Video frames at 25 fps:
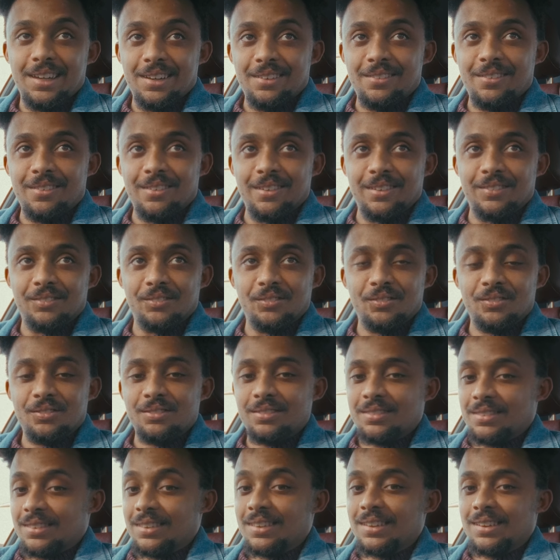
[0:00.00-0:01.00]
Right,
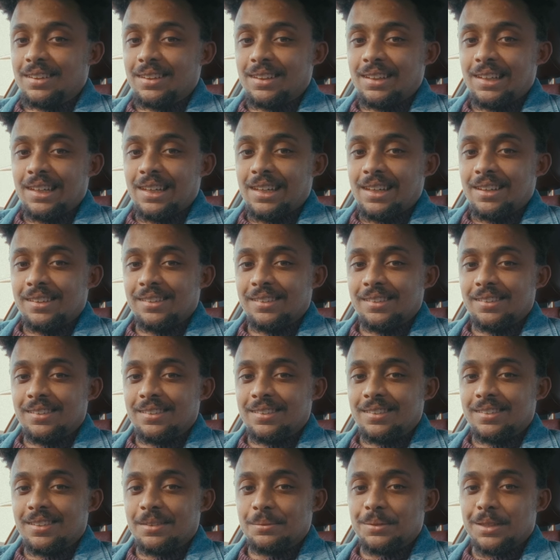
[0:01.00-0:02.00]

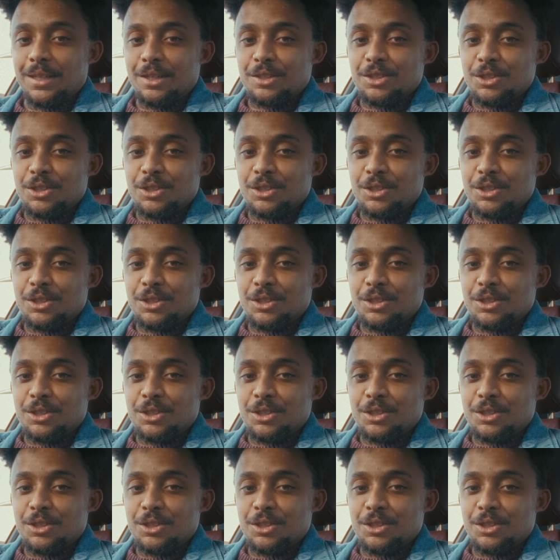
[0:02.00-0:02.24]
it's time to get